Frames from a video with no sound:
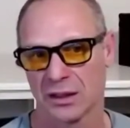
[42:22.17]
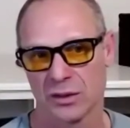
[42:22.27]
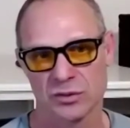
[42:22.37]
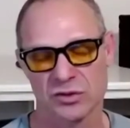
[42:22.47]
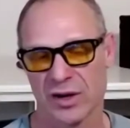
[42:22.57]

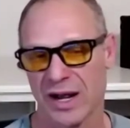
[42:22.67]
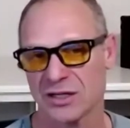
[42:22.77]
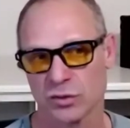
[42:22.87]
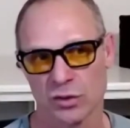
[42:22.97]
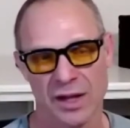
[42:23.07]
It was
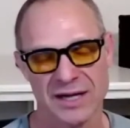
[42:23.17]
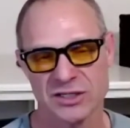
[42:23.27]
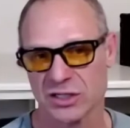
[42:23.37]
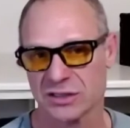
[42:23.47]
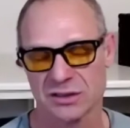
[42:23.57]
gradual. I
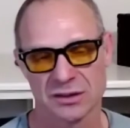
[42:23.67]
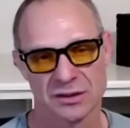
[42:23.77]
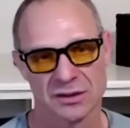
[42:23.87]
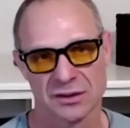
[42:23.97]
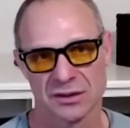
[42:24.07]
just,
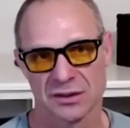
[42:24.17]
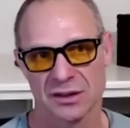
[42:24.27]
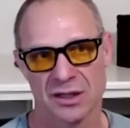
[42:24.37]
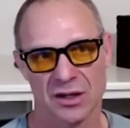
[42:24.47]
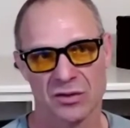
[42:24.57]

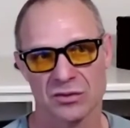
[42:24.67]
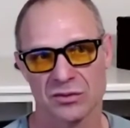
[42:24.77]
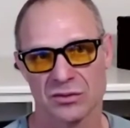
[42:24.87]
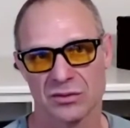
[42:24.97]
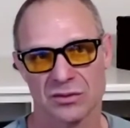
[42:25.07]
you
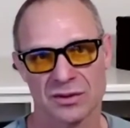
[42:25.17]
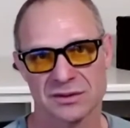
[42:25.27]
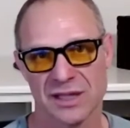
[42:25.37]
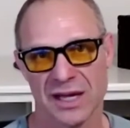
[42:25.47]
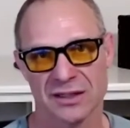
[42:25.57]
know,
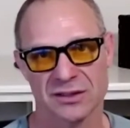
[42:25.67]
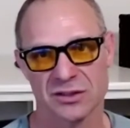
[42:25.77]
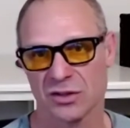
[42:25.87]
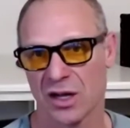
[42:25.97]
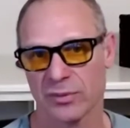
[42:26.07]
it's like
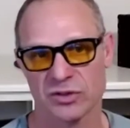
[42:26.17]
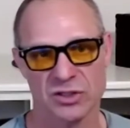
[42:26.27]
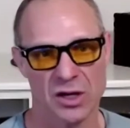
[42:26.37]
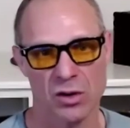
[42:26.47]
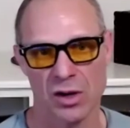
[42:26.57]
suit up,
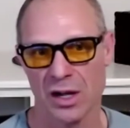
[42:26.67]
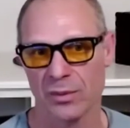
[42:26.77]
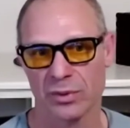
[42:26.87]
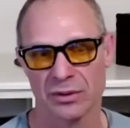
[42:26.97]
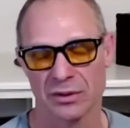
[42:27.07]
show
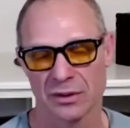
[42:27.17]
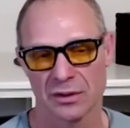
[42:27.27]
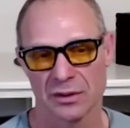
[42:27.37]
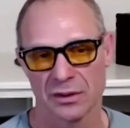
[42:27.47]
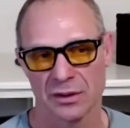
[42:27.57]
up.
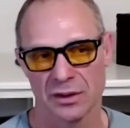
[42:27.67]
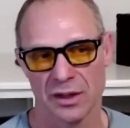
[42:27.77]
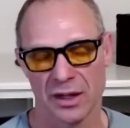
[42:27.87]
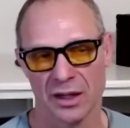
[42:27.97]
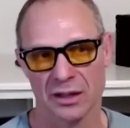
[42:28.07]

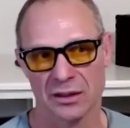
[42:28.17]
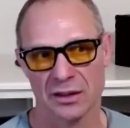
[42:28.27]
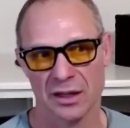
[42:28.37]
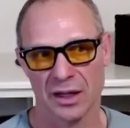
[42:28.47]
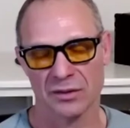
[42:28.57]
And
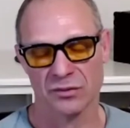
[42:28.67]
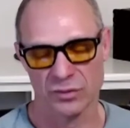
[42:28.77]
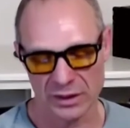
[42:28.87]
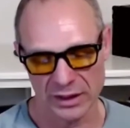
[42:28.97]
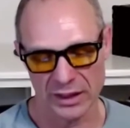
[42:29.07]
and
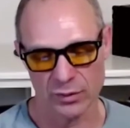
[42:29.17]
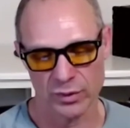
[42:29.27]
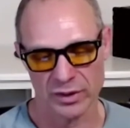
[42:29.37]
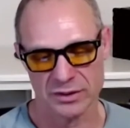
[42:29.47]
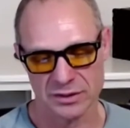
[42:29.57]
really it
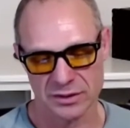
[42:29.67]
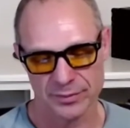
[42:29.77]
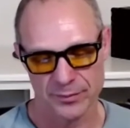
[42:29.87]
was